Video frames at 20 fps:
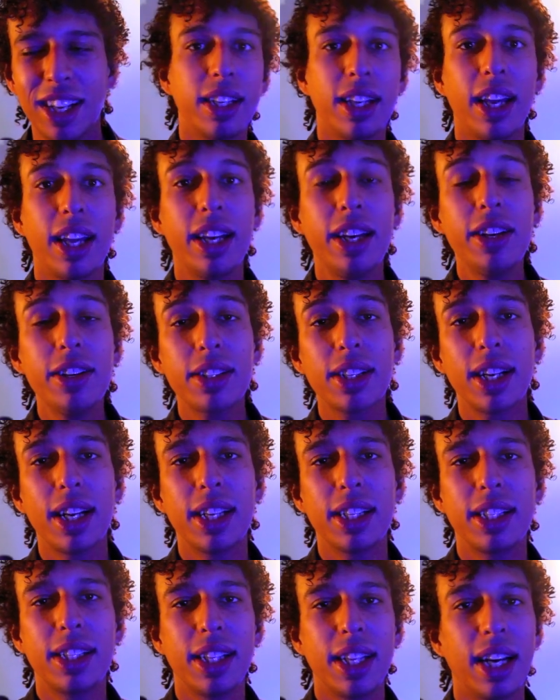And here's a
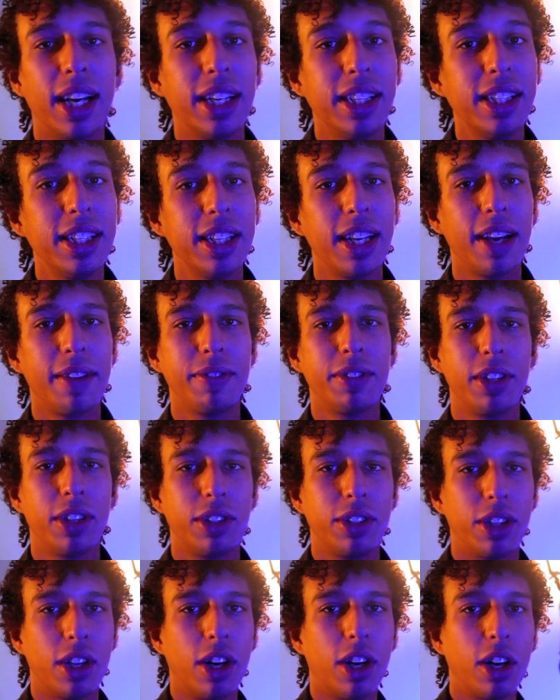lesson that I didn't have to learn
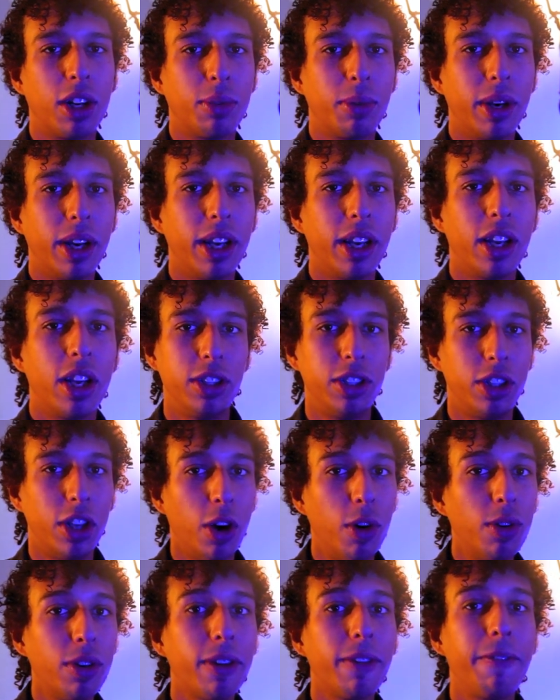the hard way.
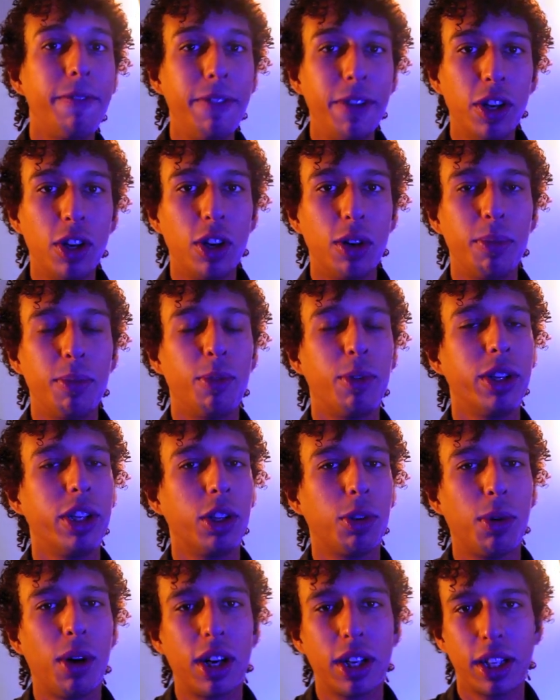Don't film when you're
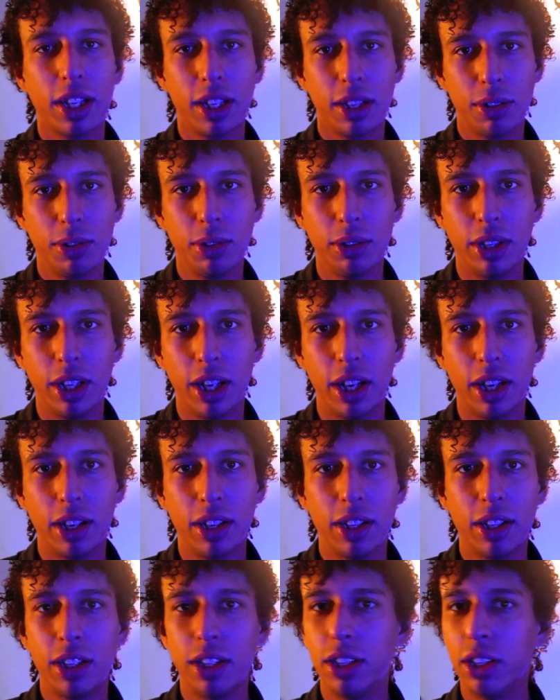walking through there.
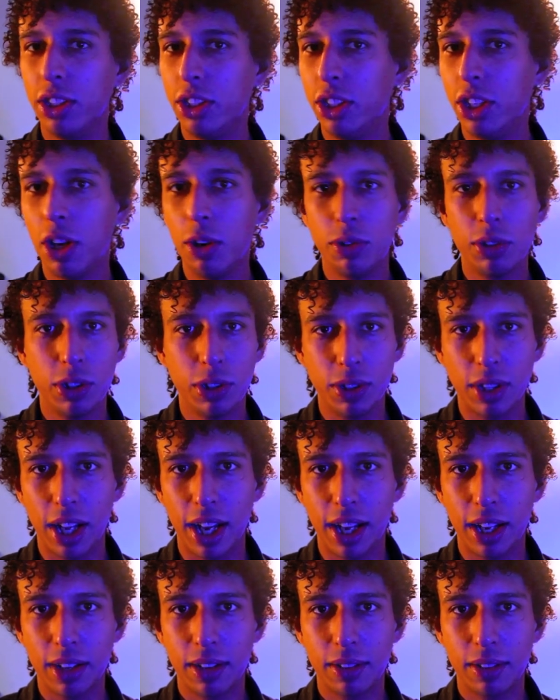Don't do that,